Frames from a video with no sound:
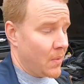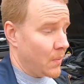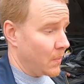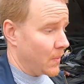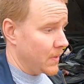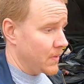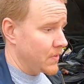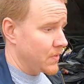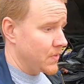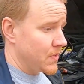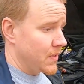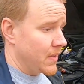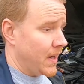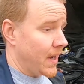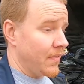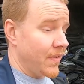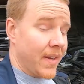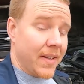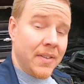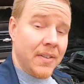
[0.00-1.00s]
which
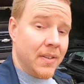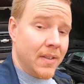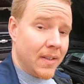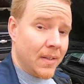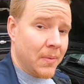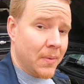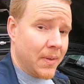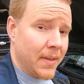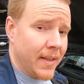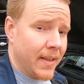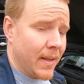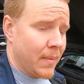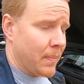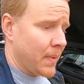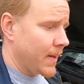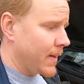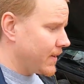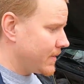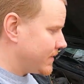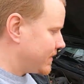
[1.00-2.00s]
I've had good luck with that in the
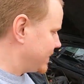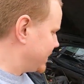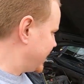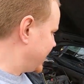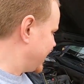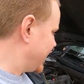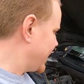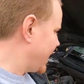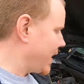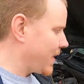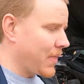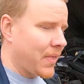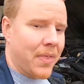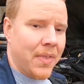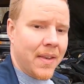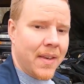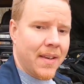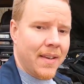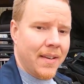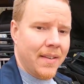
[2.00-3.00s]
past, and I
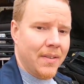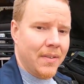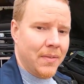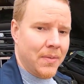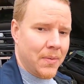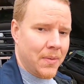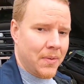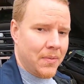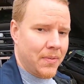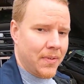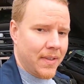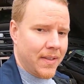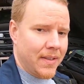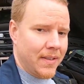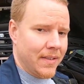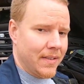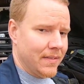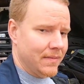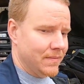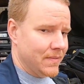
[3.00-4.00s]
think it'll do the trick
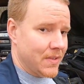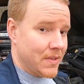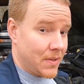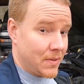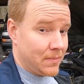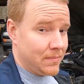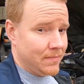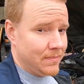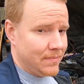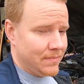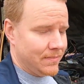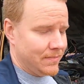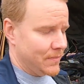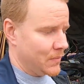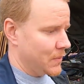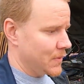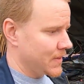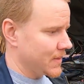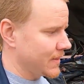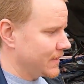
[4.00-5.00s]
here. So
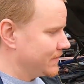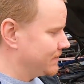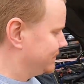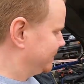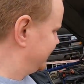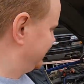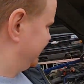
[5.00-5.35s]
we'll see.